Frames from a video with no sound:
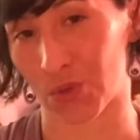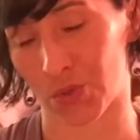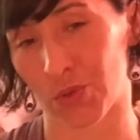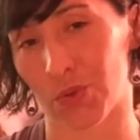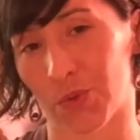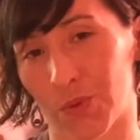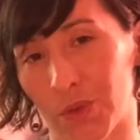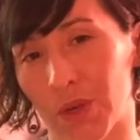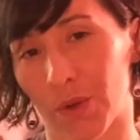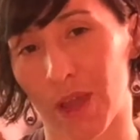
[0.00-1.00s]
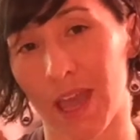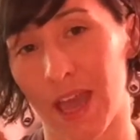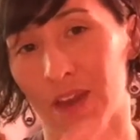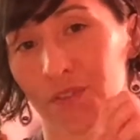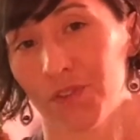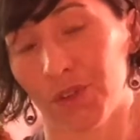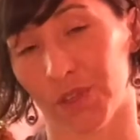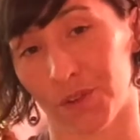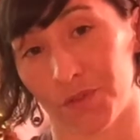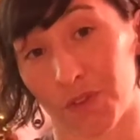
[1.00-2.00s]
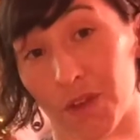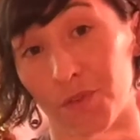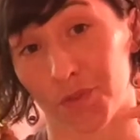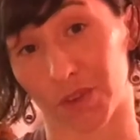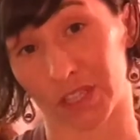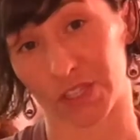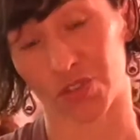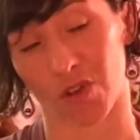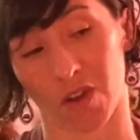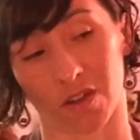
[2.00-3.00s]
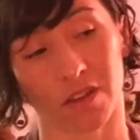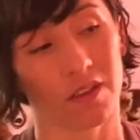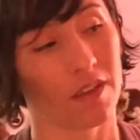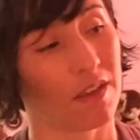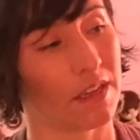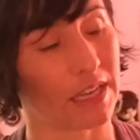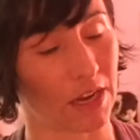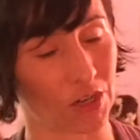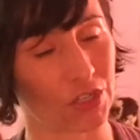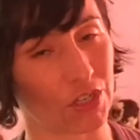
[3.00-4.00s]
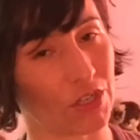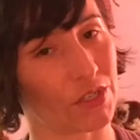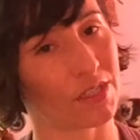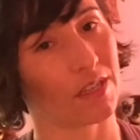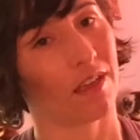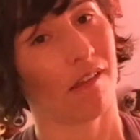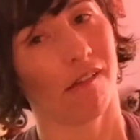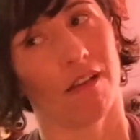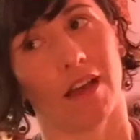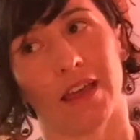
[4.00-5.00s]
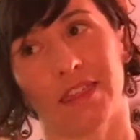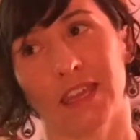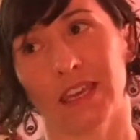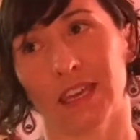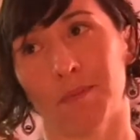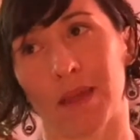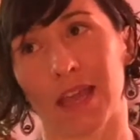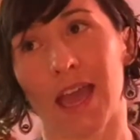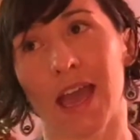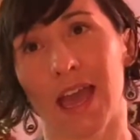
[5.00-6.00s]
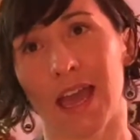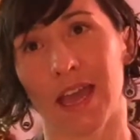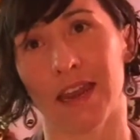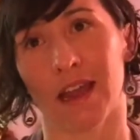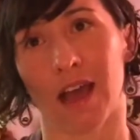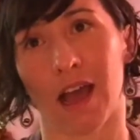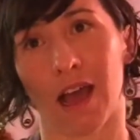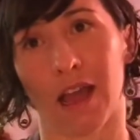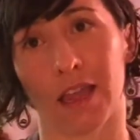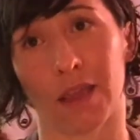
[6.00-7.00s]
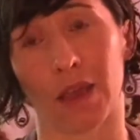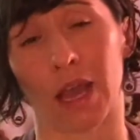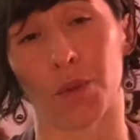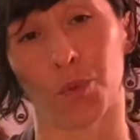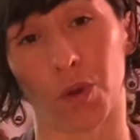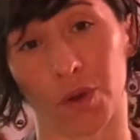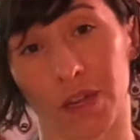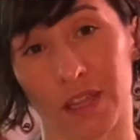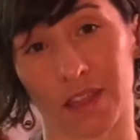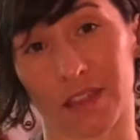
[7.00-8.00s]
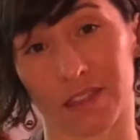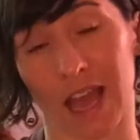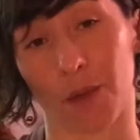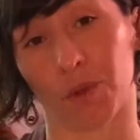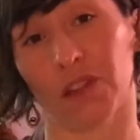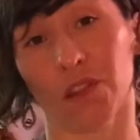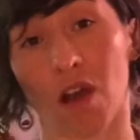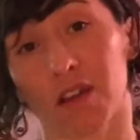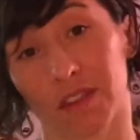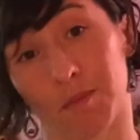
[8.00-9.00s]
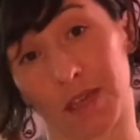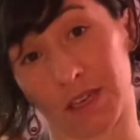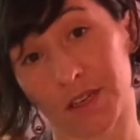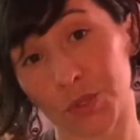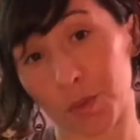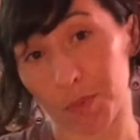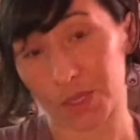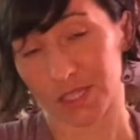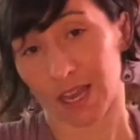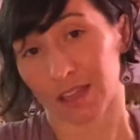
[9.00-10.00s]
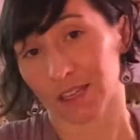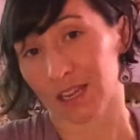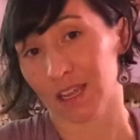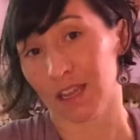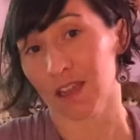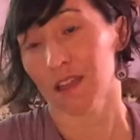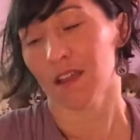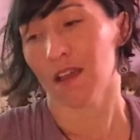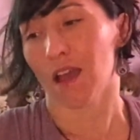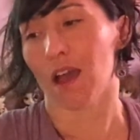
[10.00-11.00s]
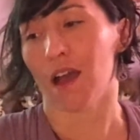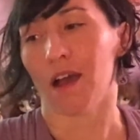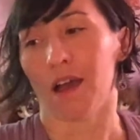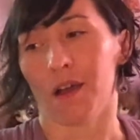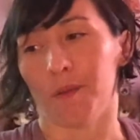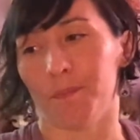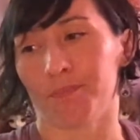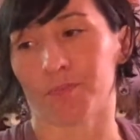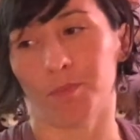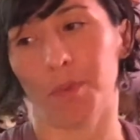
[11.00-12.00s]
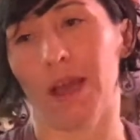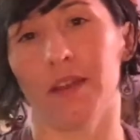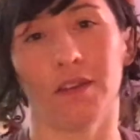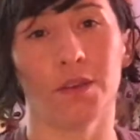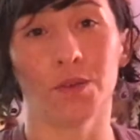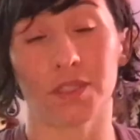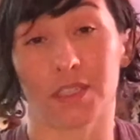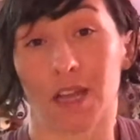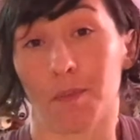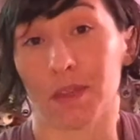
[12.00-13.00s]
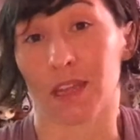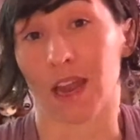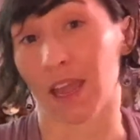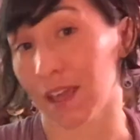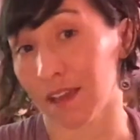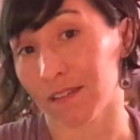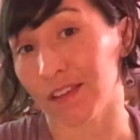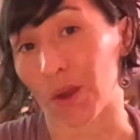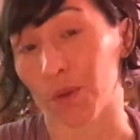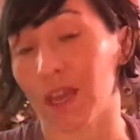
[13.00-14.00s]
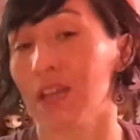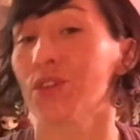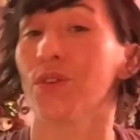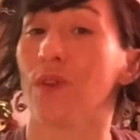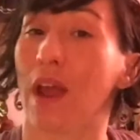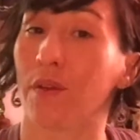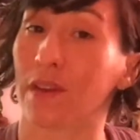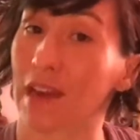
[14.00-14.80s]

2, you know, a handful of really strong characters. I think in my head I worry that would lock them into a personality, but who's to tell me that I, you know, can't turn around